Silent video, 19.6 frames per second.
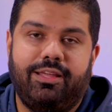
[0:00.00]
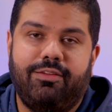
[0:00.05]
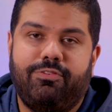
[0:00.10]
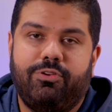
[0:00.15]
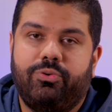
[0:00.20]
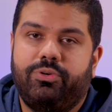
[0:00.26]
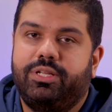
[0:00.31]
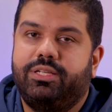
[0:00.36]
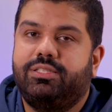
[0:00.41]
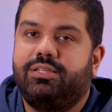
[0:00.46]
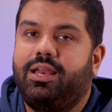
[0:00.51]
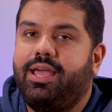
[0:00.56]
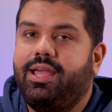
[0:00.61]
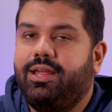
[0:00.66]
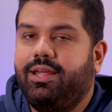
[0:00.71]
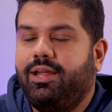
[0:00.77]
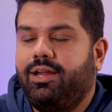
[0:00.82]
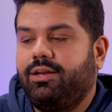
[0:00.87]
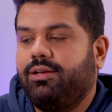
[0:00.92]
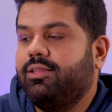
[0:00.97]
If you
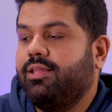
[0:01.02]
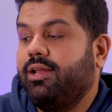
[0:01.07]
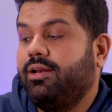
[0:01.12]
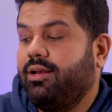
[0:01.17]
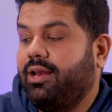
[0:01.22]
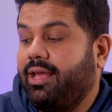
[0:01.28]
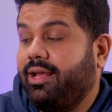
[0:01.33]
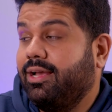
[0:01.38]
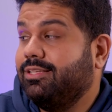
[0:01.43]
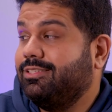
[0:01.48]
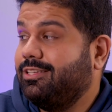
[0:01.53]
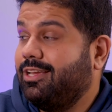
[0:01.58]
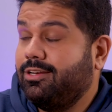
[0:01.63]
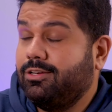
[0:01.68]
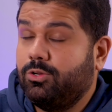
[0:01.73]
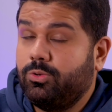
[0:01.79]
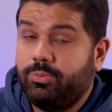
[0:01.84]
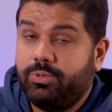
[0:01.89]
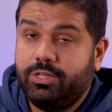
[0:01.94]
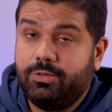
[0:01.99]
dislike it, then like I said,
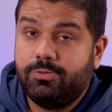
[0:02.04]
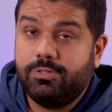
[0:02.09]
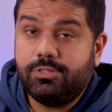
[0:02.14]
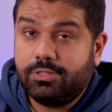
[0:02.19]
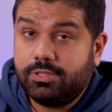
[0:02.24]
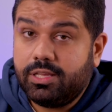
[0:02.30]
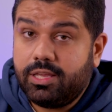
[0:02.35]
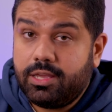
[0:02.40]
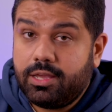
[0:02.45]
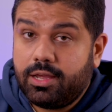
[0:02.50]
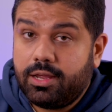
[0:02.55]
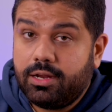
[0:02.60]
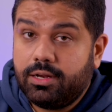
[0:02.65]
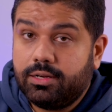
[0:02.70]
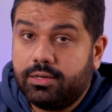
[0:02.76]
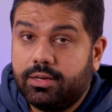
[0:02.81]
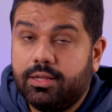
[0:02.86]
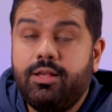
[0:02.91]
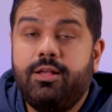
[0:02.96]
nobody will see it.